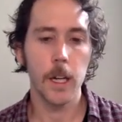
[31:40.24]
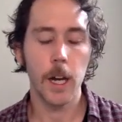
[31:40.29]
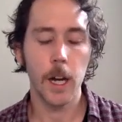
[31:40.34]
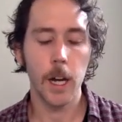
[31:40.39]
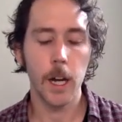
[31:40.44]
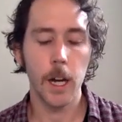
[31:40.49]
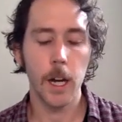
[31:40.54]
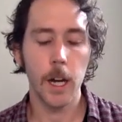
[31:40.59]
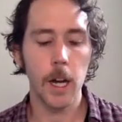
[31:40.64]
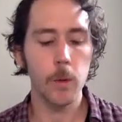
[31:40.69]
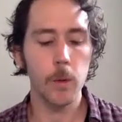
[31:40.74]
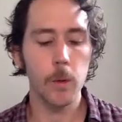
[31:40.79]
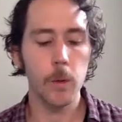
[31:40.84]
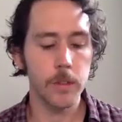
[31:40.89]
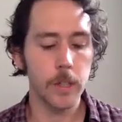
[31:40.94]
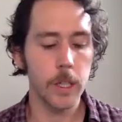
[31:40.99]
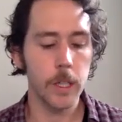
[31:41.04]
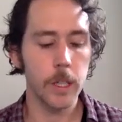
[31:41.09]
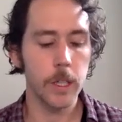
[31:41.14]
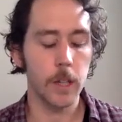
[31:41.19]
I
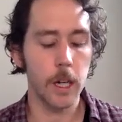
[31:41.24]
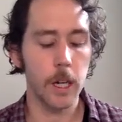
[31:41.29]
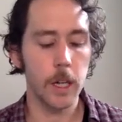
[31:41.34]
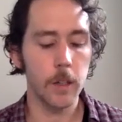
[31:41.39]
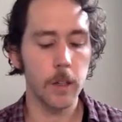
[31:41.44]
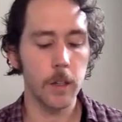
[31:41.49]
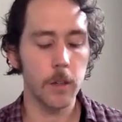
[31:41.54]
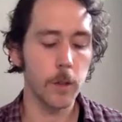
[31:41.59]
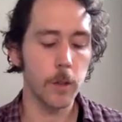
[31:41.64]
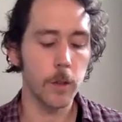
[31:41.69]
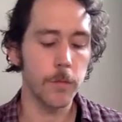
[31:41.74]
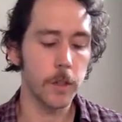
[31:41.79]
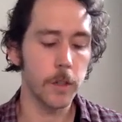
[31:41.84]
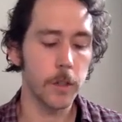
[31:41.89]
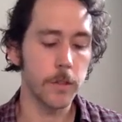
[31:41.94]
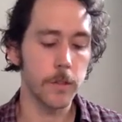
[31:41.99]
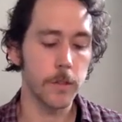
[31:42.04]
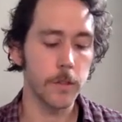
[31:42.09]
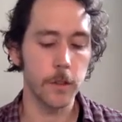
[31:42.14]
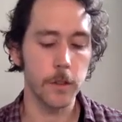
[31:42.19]
would say that I don't know if
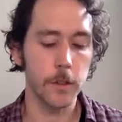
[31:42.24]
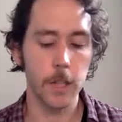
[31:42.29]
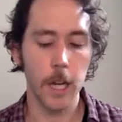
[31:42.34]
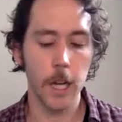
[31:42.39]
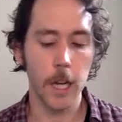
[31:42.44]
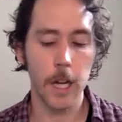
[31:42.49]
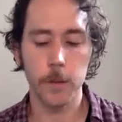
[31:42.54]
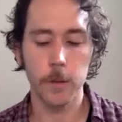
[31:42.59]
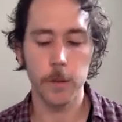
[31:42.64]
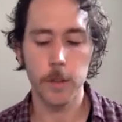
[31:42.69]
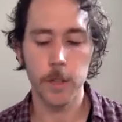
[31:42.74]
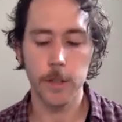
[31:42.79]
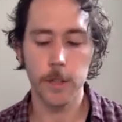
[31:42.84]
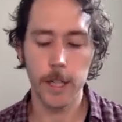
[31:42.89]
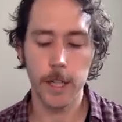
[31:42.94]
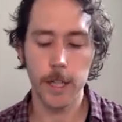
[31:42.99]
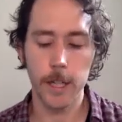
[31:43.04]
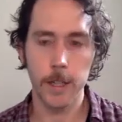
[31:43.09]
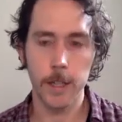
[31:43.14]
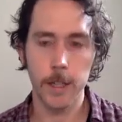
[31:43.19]
there's not really
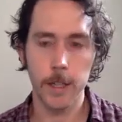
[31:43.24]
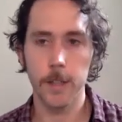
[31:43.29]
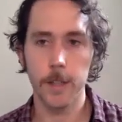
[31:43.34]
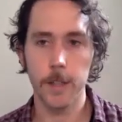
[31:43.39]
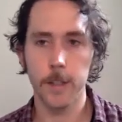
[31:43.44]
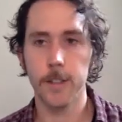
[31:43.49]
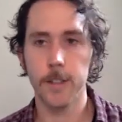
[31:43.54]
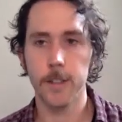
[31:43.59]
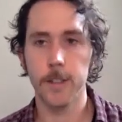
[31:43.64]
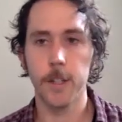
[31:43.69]
like a